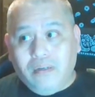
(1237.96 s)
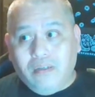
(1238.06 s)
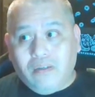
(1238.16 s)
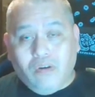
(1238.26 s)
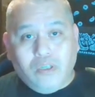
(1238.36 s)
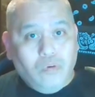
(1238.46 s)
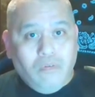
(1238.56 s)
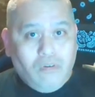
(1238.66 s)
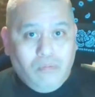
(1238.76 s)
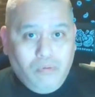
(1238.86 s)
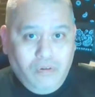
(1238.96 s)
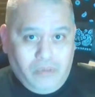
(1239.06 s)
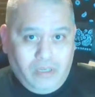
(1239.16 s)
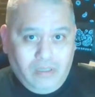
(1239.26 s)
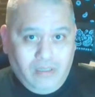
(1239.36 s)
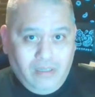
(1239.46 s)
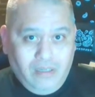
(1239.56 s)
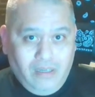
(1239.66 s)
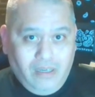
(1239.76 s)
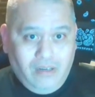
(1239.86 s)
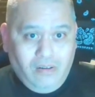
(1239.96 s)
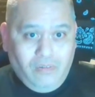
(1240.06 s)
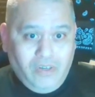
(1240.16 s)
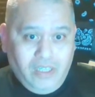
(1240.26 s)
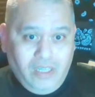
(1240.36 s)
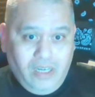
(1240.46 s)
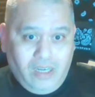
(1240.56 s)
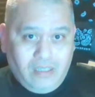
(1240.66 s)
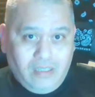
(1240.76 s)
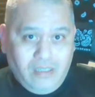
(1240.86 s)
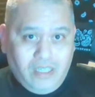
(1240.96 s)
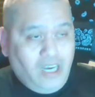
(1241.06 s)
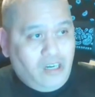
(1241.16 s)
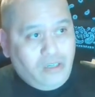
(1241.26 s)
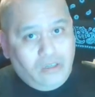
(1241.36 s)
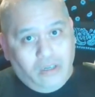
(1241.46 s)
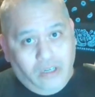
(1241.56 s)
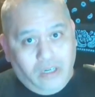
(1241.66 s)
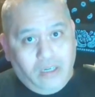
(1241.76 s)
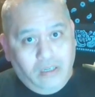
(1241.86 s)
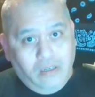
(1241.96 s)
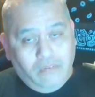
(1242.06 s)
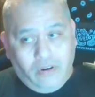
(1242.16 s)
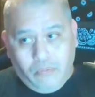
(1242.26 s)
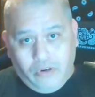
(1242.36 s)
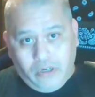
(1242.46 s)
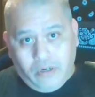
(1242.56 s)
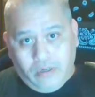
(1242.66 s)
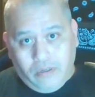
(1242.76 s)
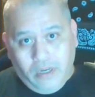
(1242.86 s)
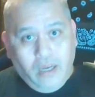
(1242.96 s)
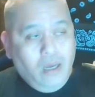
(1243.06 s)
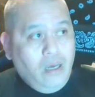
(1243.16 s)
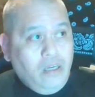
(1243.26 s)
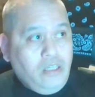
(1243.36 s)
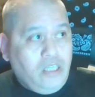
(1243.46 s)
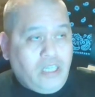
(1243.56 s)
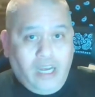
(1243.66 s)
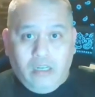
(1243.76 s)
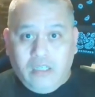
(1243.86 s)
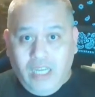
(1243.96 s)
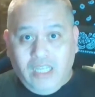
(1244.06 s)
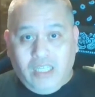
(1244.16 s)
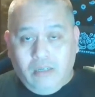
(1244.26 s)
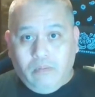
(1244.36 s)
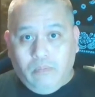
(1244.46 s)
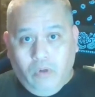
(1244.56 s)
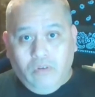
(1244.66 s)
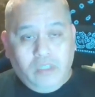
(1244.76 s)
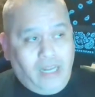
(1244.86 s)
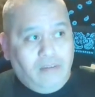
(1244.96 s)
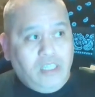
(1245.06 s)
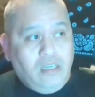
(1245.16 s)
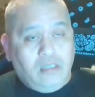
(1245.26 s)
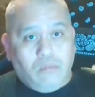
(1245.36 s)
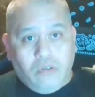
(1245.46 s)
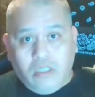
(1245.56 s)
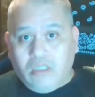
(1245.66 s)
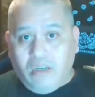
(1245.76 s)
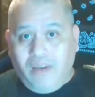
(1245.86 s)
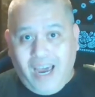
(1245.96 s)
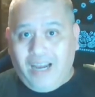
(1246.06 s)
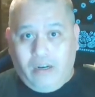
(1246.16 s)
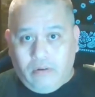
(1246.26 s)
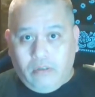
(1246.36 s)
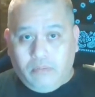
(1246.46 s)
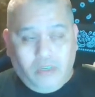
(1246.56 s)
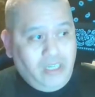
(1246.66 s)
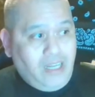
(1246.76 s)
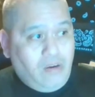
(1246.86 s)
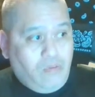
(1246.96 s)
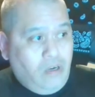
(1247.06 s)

there's always room for improvement. And hopefully she does. She's got a good look, very pretty girl. She's got a decent moveset. I've seen some good stuff out of her, especially that